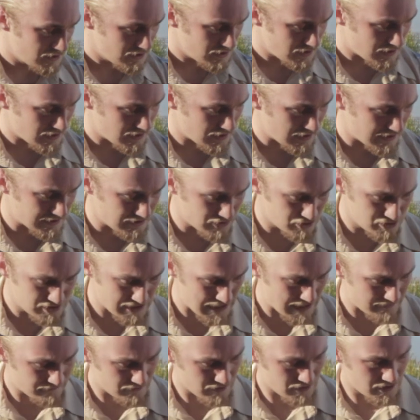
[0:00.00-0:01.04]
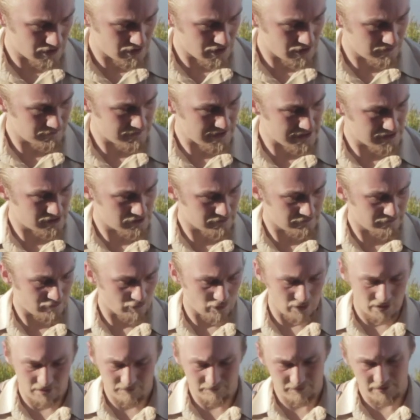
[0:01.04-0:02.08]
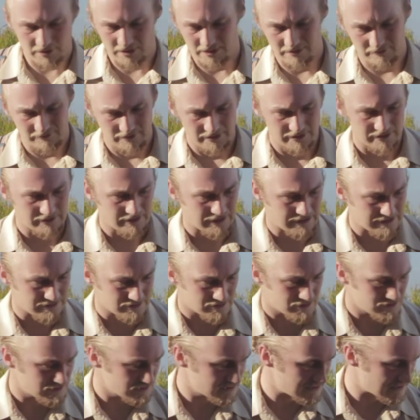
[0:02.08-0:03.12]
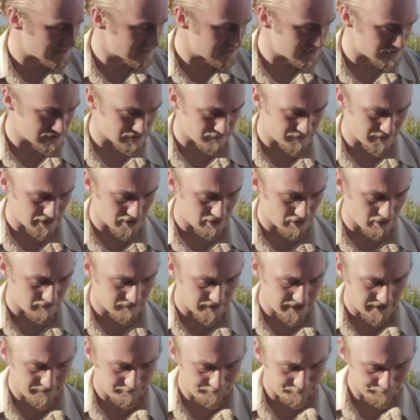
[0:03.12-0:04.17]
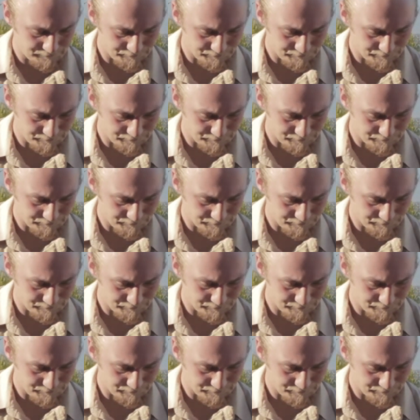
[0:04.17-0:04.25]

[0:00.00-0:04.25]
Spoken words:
I used to have a maker for it, but it has since disappeared on me.